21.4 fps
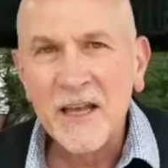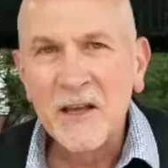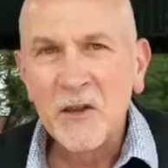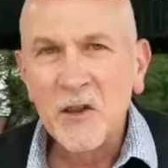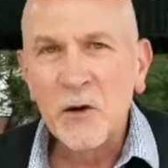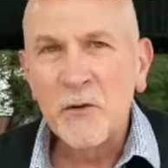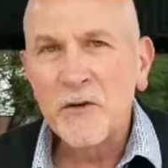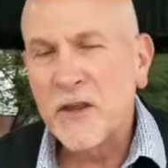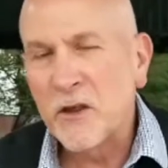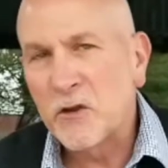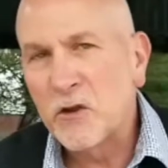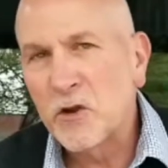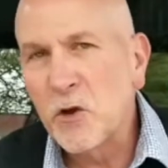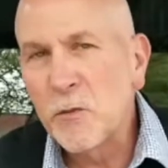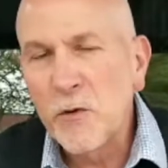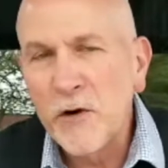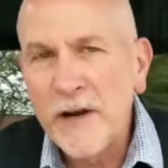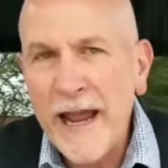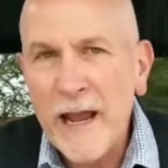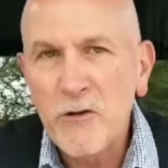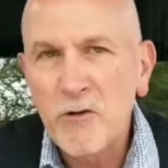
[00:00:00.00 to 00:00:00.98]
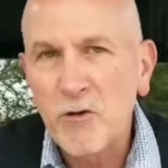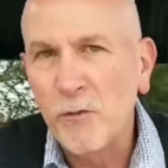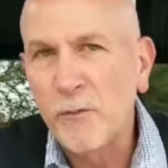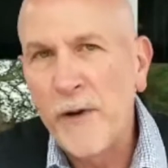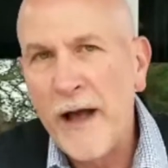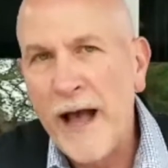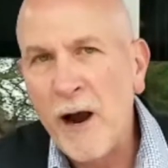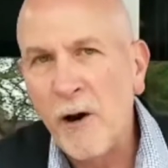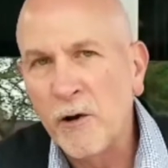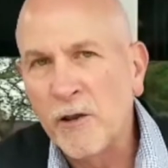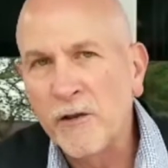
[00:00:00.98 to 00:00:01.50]
there was that supernatural
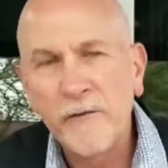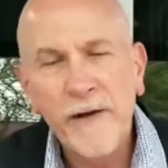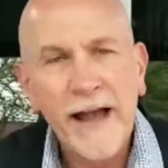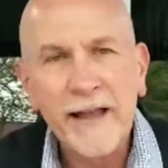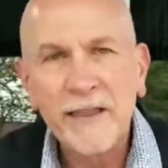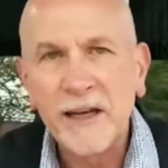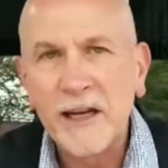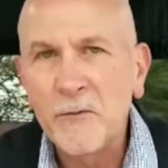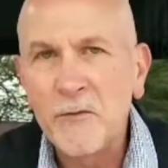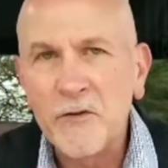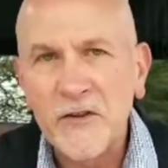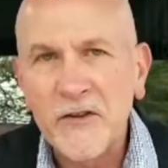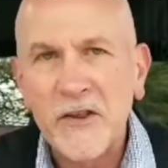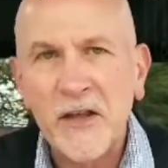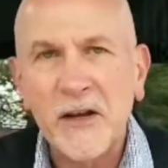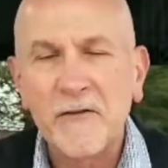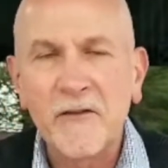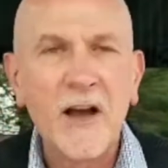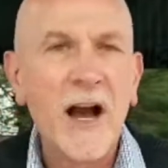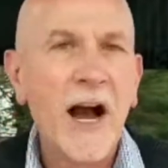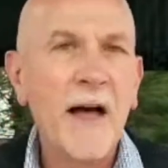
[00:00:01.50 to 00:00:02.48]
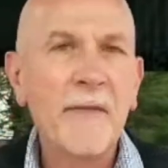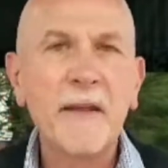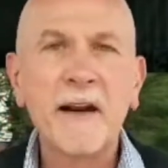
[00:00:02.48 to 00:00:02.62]
power, the fact that he was the Son of God,